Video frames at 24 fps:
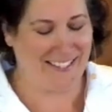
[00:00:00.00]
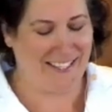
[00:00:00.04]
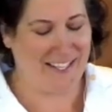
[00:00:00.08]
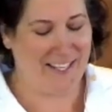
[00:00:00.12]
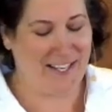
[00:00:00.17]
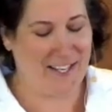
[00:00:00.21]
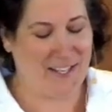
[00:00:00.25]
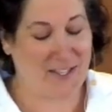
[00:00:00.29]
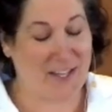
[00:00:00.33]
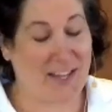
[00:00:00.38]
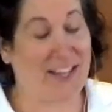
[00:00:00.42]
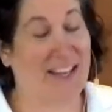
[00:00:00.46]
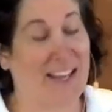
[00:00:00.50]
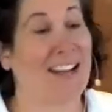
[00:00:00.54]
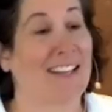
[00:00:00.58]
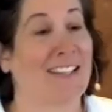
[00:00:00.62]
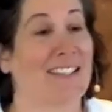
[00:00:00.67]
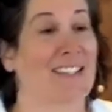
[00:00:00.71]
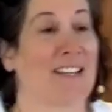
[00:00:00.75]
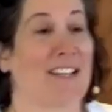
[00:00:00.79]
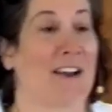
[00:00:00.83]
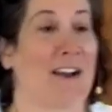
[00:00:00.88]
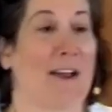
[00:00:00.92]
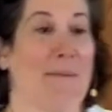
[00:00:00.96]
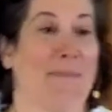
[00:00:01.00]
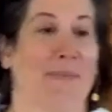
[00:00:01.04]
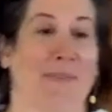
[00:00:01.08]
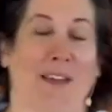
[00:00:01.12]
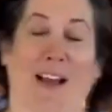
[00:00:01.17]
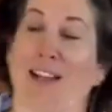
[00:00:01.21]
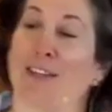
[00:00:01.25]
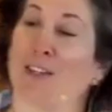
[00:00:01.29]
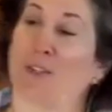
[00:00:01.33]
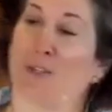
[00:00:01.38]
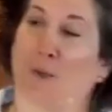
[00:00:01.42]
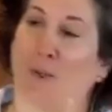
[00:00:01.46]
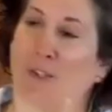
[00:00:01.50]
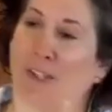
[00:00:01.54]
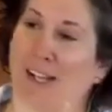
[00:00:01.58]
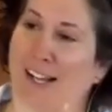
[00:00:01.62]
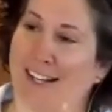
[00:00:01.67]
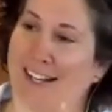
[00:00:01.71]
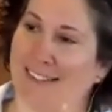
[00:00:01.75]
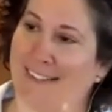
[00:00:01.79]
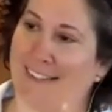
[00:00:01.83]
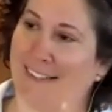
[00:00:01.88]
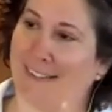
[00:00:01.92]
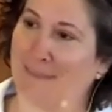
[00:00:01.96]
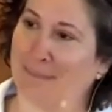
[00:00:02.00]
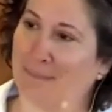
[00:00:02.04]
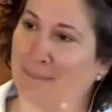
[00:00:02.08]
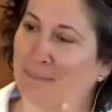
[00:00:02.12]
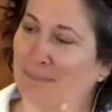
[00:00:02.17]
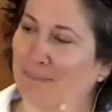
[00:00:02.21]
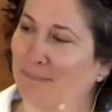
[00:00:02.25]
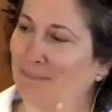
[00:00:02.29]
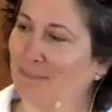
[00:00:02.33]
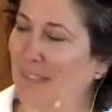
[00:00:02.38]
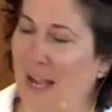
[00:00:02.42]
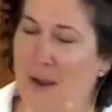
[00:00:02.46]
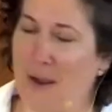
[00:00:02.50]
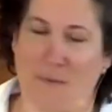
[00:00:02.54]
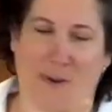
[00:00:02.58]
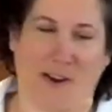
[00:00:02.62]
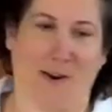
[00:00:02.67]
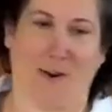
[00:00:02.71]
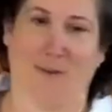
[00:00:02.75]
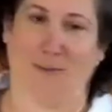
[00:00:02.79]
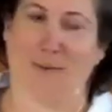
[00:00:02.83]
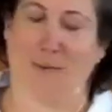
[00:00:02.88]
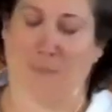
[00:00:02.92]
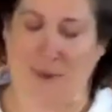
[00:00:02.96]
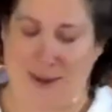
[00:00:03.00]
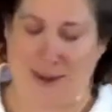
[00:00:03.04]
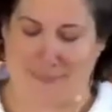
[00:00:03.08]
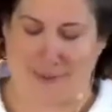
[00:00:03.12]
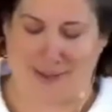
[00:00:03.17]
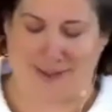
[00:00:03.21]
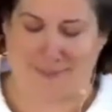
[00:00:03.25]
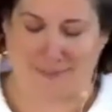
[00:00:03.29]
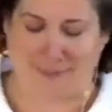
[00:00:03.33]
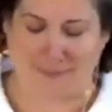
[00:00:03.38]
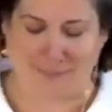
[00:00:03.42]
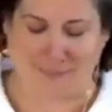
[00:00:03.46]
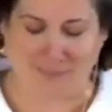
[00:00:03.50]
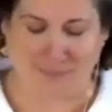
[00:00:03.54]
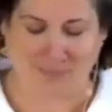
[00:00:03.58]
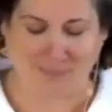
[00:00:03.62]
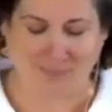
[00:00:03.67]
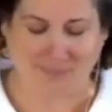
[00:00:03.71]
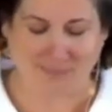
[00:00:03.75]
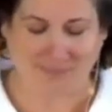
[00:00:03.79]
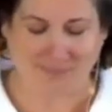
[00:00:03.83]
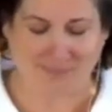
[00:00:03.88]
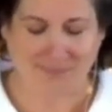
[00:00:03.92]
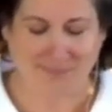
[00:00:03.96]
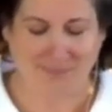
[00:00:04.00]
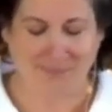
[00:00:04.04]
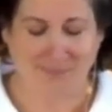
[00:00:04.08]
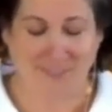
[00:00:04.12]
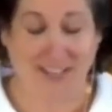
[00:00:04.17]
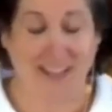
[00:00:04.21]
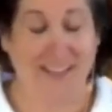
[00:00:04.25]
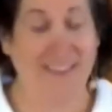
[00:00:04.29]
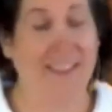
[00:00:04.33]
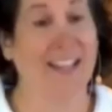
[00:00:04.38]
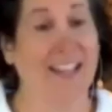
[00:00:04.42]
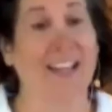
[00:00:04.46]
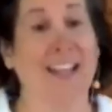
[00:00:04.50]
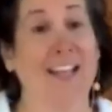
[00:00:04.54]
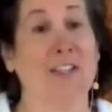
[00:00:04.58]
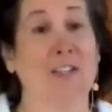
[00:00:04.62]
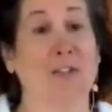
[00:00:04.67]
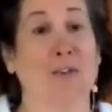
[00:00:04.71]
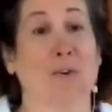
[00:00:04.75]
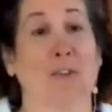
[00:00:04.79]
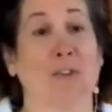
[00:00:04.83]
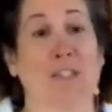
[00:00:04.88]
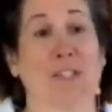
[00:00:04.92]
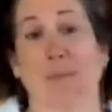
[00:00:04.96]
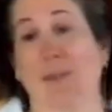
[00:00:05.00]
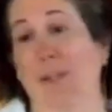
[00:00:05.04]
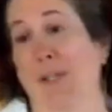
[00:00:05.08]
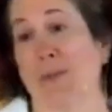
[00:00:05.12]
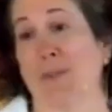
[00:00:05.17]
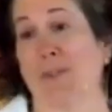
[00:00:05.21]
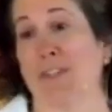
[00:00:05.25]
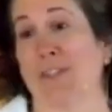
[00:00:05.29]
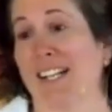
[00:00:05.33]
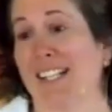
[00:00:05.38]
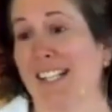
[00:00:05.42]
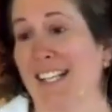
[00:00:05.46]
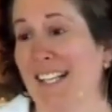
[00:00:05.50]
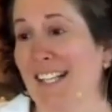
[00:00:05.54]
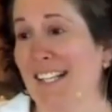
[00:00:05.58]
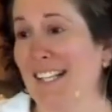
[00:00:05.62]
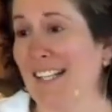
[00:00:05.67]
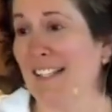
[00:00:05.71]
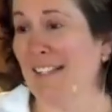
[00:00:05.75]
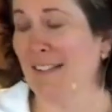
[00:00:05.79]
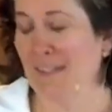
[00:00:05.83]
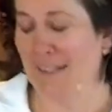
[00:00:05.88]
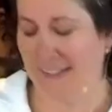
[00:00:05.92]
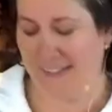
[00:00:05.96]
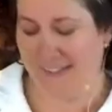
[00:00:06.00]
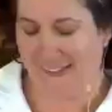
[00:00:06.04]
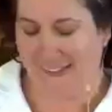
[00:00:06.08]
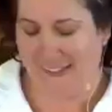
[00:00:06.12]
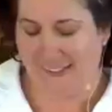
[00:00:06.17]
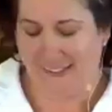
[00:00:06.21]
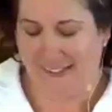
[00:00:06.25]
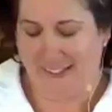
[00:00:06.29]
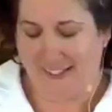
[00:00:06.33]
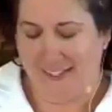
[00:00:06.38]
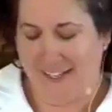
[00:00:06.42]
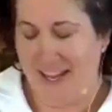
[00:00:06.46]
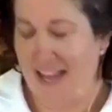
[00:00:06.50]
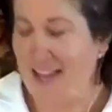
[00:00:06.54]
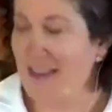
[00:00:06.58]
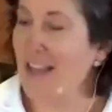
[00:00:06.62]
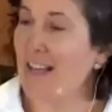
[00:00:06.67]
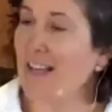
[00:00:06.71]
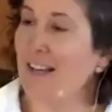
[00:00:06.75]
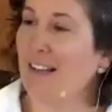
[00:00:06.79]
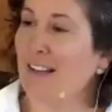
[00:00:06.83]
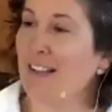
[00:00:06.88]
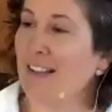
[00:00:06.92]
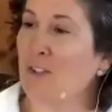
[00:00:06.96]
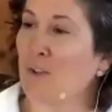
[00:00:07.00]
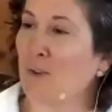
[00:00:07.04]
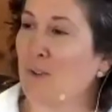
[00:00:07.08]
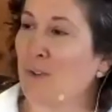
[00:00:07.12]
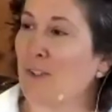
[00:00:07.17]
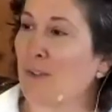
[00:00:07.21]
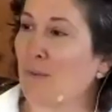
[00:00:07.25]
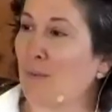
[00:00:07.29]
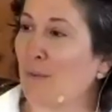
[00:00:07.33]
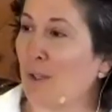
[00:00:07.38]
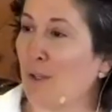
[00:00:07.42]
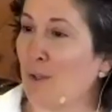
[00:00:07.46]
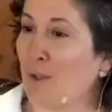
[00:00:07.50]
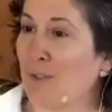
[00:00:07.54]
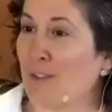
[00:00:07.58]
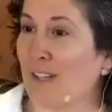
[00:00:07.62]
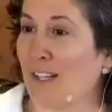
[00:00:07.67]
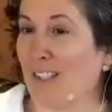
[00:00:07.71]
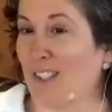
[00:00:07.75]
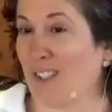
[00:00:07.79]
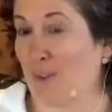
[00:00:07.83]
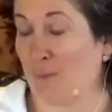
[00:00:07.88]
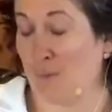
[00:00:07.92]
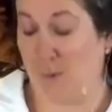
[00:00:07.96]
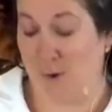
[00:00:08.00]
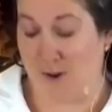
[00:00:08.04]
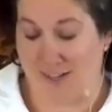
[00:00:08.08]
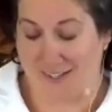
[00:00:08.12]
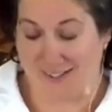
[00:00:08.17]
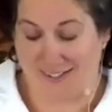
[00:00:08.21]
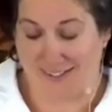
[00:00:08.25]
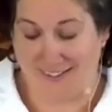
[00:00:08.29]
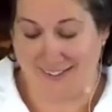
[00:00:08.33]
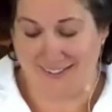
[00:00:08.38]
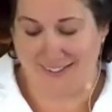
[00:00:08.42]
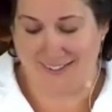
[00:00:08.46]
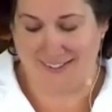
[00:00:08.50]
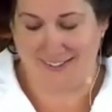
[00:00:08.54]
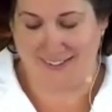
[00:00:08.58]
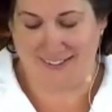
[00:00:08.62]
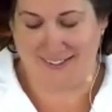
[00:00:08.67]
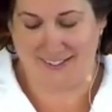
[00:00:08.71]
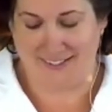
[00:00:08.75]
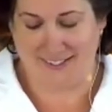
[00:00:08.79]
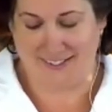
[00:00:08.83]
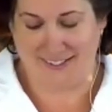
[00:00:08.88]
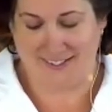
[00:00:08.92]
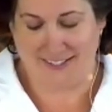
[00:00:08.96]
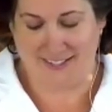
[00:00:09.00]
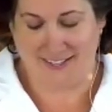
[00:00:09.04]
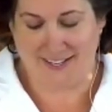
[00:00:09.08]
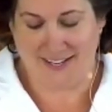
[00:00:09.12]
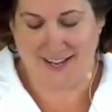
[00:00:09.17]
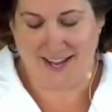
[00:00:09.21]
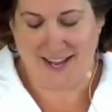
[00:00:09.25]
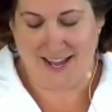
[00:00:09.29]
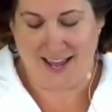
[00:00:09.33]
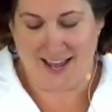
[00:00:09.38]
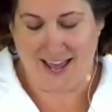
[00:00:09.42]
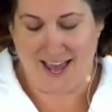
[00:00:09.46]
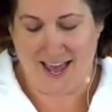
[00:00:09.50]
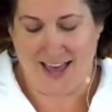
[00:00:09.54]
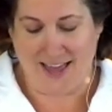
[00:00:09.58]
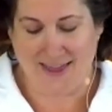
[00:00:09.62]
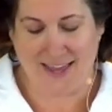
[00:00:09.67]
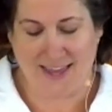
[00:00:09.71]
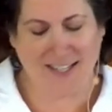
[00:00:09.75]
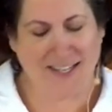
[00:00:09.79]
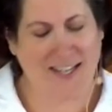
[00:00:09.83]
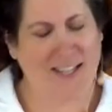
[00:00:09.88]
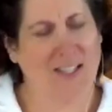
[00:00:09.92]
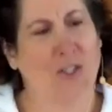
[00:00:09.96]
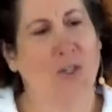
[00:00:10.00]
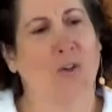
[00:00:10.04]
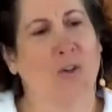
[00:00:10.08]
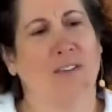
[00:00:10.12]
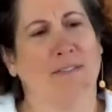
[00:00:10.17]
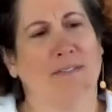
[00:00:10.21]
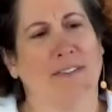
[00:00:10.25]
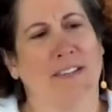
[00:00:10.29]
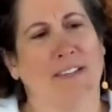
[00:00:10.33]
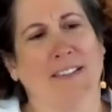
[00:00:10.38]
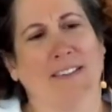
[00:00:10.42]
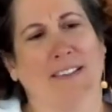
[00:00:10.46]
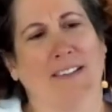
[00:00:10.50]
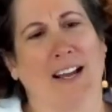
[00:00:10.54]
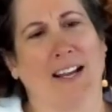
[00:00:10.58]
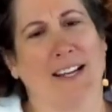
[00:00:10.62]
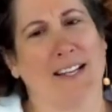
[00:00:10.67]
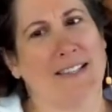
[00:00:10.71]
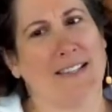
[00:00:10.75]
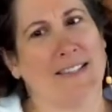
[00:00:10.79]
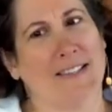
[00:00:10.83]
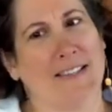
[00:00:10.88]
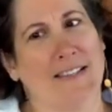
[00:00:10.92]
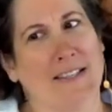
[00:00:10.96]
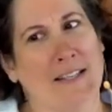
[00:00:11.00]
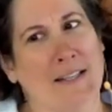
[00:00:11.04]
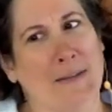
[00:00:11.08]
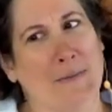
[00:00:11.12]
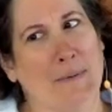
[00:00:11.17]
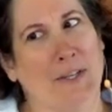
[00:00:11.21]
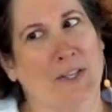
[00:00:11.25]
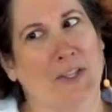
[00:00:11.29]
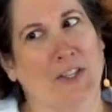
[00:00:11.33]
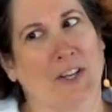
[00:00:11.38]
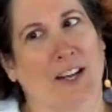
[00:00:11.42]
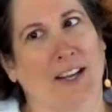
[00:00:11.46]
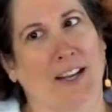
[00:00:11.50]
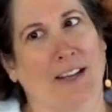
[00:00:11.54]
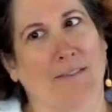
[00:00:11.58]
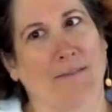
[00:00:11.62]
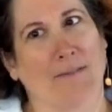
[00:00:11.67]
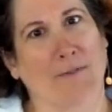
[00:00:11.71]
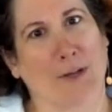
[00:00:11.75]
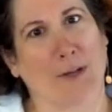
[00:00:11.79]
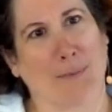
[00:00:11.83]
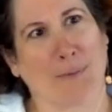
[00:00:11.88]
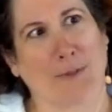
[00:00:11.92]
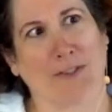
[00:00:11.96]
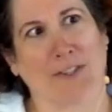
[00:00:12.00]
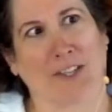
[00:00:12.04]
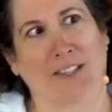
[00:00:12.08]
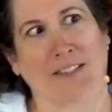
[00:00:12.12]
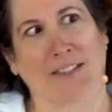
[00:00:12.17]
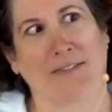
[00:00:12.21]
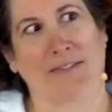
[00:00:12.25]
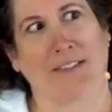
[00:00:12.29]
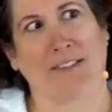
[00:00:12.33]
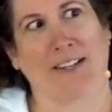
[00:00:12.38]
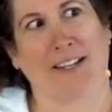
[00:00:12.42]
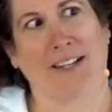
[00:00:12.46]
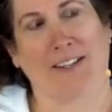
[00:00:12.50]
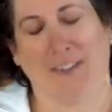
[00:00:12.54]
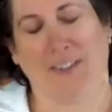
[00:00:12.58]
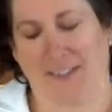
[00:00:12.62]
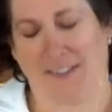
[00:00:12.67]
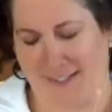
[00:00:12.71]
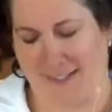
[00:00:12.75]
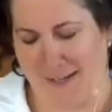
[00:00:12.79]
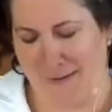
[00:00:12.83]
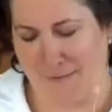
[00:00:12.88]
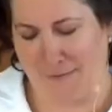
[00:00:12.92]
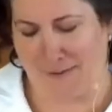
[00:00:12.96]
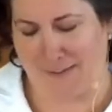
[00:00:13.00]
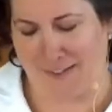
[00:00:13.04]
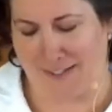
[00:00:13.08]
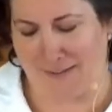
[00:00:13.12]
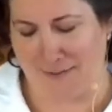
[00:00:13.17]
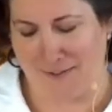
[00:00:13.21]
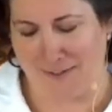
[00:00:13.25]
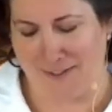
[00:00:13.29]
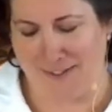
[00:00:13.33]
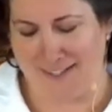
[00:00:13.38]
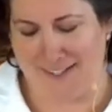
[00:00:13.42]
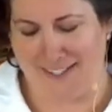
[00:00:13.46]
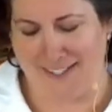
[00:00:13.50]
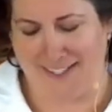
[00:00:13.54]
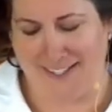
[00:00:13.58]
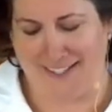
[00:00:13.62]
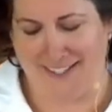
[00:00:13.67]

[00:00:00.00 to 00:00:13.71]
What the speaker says: So the next time, I stole icing. That went over way better. And then I stole some clothes I needed. And then I stole some clothes I just wanted. And then I stole a vanilla ice CD, which I have trouble justifying on several levels.